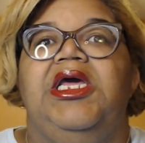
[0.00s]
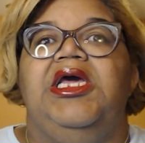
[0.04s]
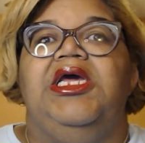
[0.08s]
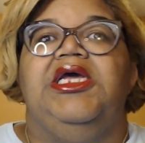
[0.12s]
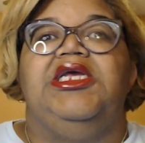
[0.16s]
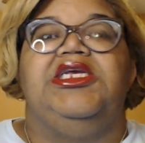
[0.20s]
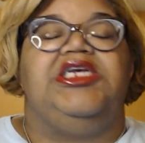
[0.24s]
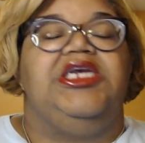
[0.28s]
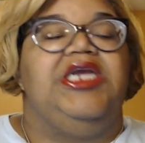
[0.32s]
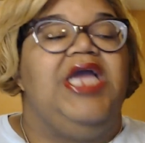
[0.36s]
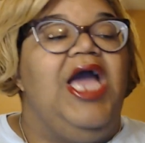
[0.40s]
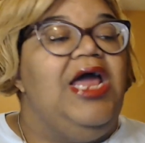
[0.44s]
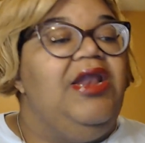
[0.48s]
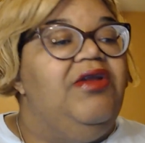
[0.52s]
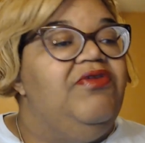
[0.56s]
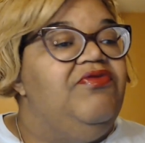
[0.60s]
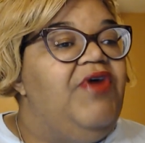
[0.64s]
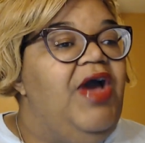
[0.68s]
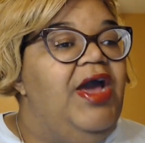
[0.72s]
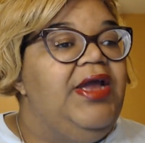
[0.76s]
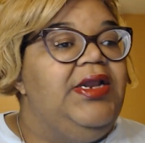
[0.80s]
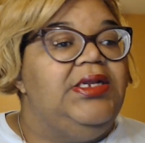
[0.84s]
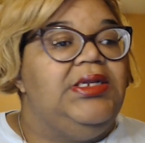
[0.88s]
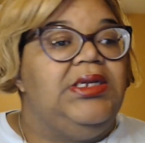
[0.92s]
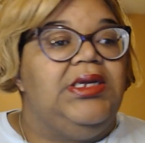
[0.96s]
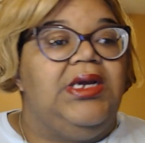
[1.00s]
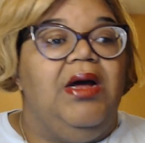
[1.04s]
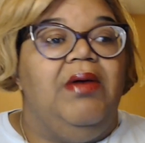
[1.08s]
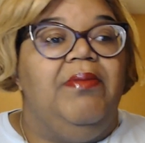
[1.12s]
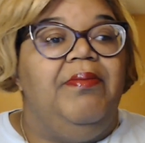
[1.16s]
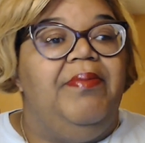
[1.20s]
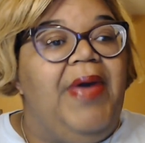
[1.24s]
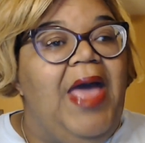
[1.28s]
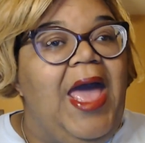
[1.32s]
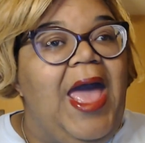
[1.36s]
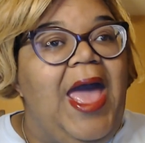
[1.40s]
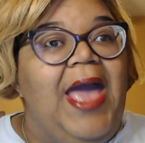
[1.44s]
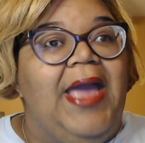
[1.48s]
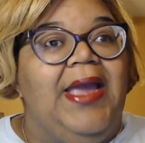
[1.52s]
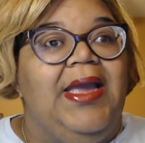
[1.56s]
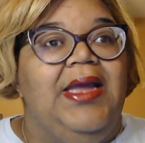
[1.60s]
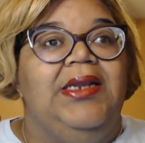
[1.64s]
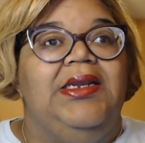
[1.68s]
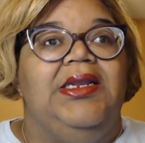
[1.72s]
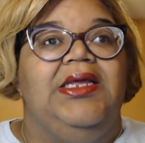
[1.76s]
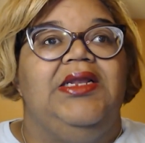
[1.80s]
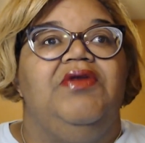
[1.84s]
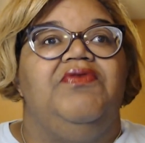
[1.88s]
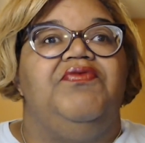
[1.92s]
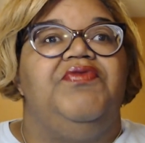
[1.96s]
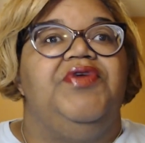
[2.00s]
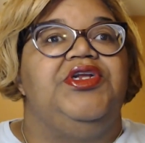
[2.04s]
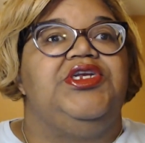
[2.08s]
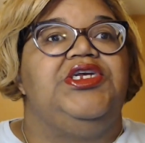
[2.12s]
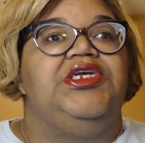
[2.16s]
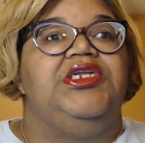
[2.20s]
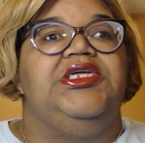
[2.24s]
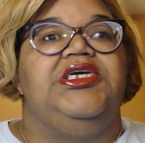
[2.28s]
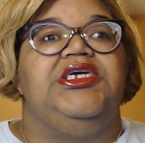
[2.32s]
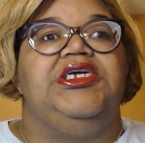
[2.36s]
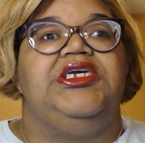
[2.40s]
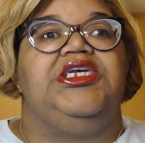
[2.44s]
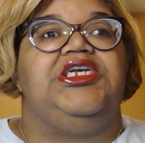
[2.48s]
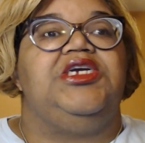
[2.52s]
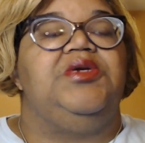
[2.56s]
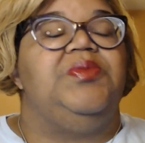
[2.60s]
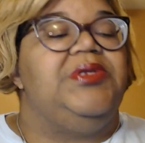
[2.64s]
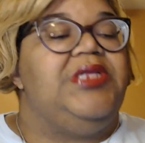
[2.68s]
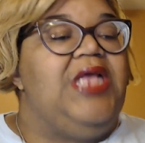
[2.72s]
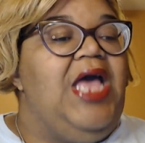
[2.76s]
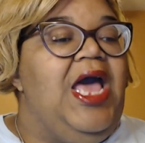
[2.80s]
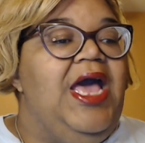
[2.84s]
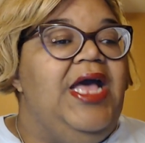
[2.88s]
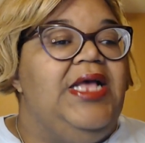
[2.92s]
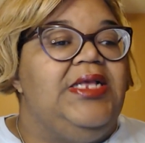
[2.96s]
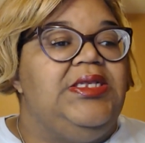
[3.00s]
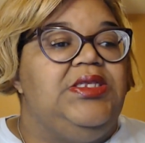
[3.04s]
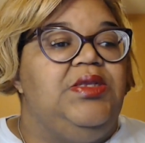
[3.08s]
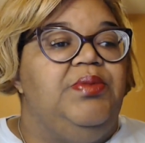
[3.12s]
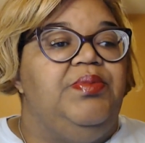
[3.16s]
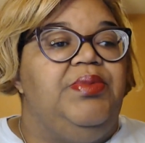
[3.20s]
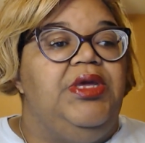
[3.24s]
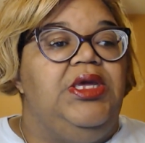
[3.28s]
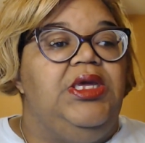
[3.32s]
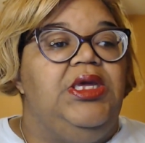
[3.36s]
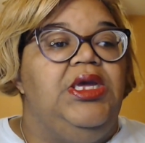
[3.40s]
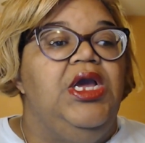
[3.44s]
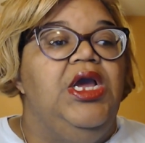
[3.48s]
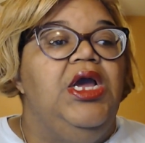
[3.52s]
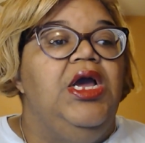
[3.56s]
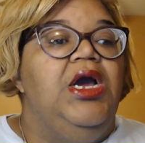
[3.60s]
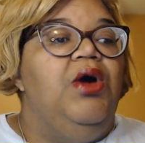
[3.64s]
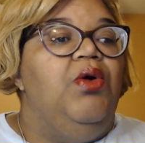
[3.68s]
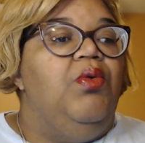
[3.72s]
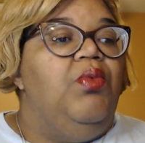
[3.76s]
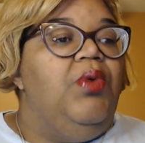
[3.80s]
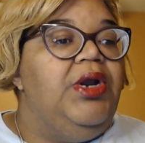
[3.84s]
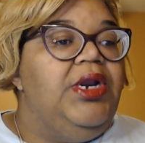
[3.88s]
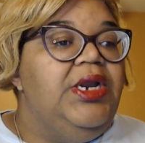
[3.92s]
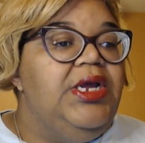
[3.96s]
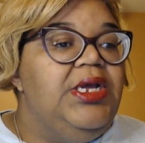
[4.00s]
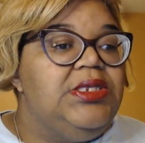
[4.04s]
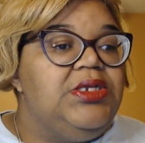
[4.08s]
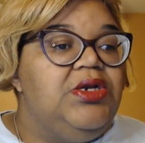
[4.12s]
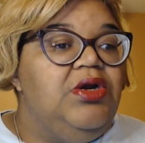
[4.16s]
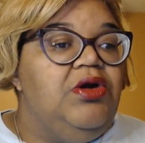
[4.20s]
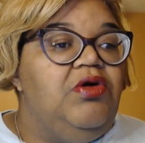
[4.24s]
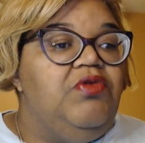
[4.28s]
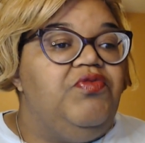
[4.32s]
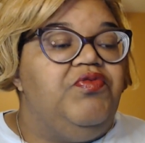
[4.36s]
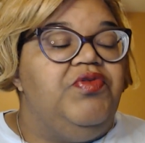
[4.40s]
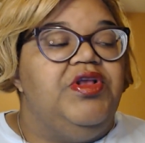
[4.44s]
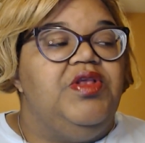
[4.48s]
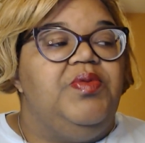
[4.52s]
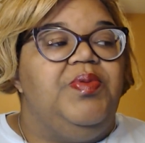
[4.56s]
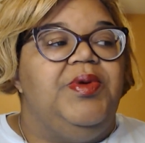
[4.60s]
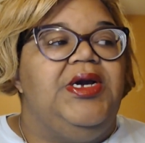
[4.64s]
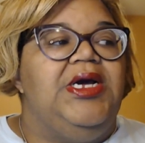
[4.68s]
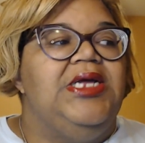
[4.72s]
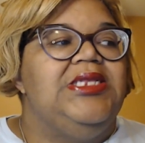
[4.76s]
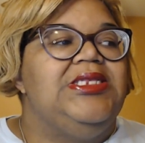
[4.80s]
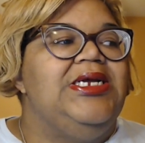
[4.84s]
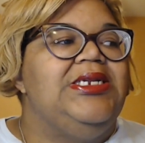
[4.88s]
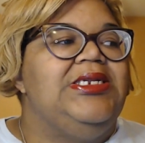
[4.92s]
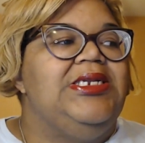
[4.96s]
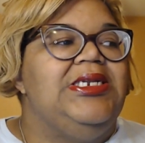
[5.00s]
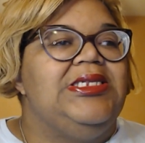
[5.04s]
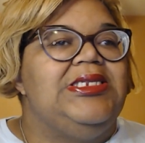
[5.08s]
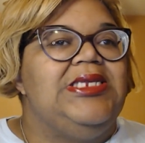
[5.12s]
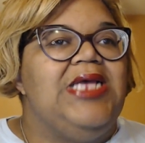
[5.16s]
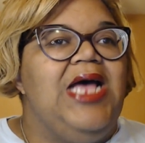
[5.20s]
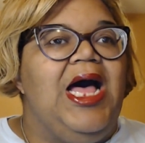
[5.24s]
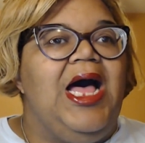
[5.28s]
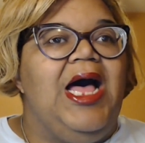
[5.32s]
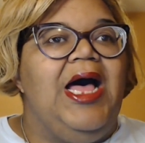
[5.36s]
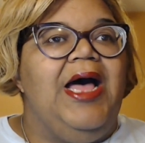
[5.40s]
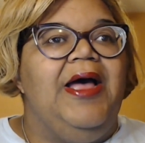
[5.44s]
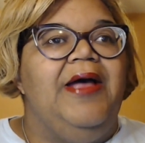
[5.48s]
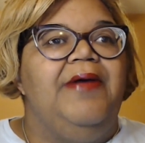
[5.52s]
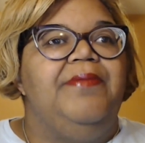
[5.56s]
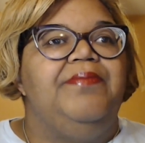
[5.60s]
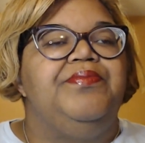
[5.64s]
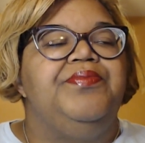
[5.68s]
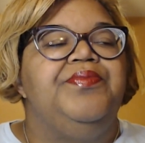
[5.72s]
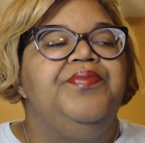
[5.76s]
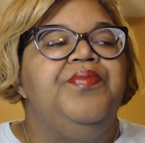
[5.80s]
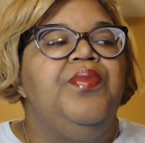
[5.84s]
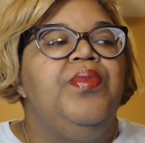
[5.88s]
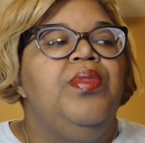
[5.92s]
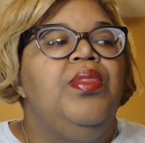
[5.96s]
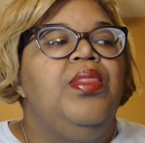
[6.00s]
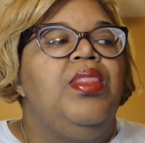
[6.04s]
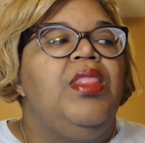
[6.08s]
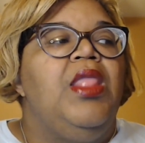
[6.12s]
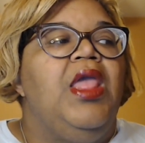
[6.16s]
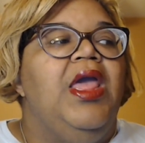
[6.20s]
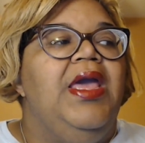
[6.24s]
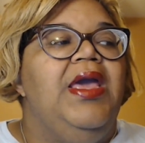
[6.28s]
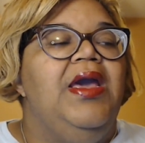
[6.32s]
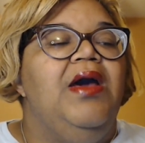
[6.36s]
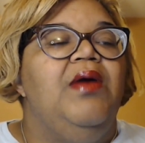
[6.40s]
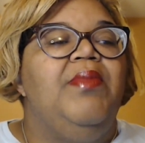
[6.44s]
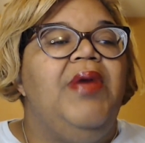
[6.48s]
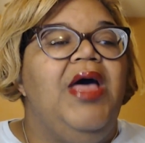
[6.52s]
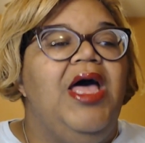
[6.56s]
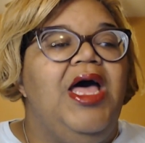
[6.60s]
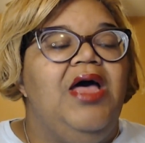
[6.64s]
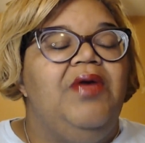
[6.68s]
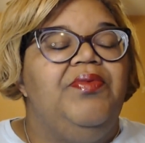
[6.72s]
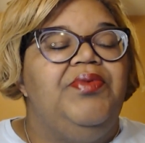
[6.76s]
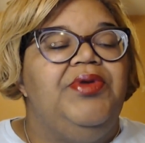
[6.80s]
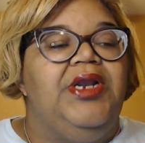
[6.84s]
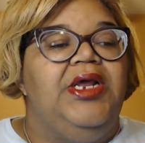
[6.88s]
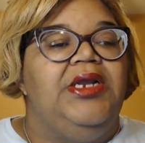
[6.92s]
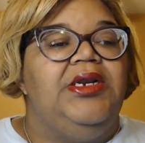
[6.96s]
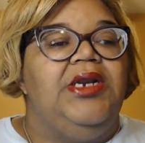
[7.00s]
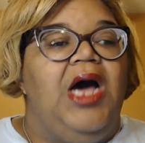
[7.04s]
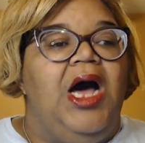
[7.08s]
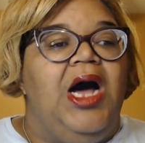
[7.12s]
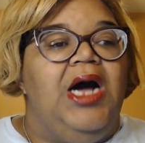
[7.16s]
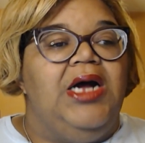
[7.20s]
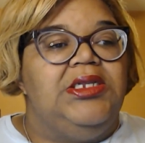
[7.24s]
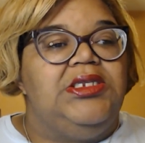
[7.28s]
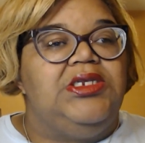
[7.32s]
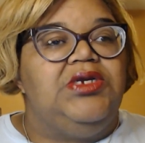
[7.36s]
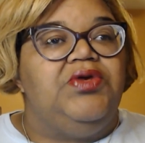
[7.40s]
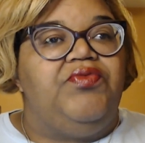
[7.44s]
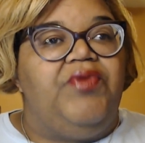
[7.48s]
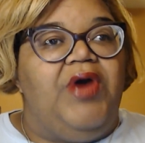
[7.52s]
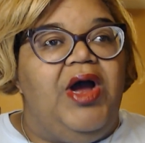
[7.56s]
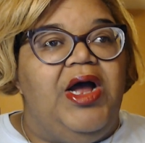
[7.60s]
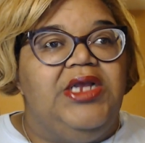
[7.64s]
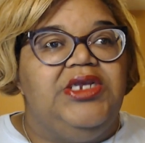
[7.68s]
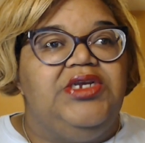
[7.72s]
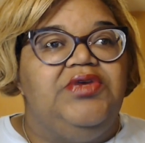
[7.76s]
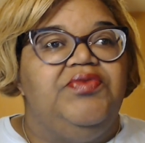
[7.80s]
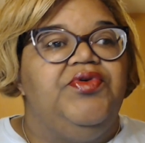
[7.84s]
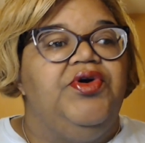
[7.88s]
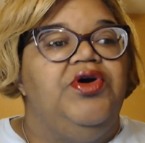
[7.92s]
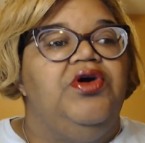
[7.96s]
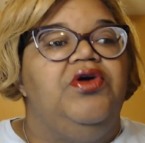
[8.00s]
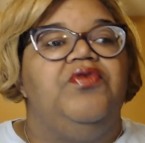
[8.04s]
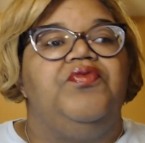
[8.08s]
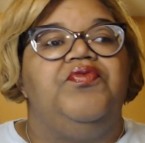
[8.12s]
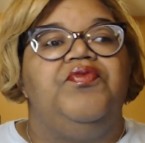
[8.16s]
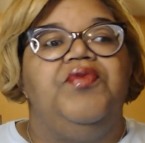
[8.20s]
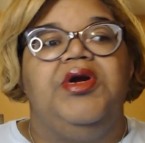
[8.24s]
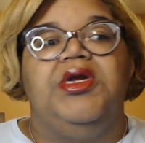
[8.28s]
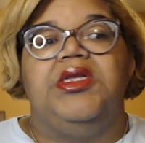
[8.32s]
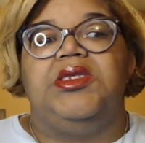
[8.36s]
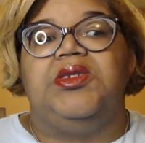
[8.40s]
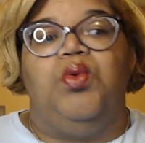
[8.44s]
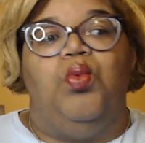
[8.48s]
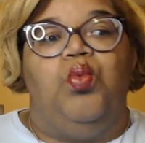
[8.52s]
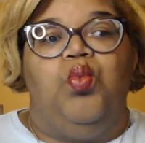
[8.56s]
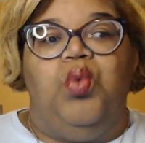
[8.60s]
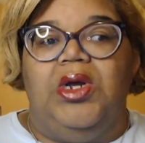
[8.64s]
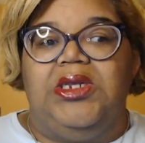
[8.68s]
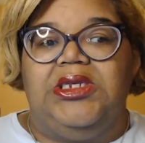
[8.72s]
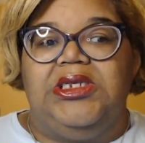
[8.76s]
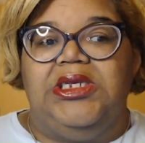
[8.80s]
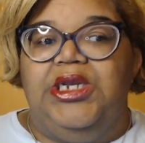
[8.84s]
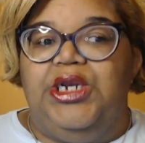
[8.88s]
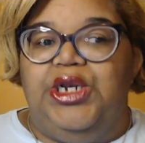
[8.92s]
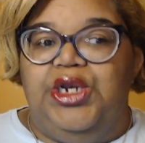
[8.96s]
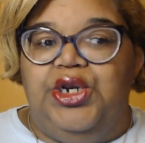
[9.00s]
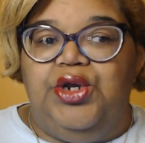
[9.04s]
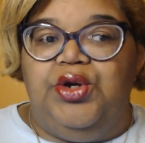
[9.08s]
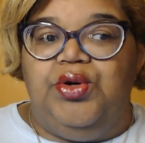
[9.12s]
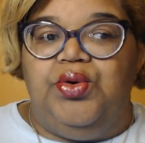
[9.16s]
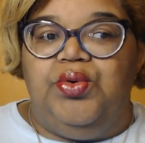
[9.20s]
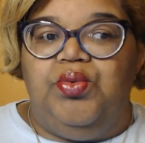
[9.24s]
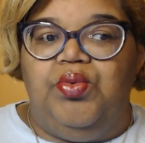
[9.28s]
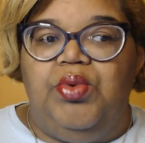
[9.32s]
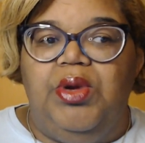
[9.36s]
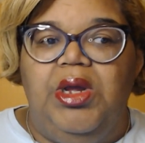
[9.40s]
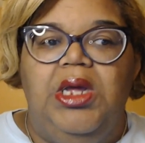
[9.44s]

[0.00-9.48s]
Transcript: She got invited to come back, and then eventually she was asked to be one of his girlfriends, because at the time, him having an entourage of girlfriends wasn't new.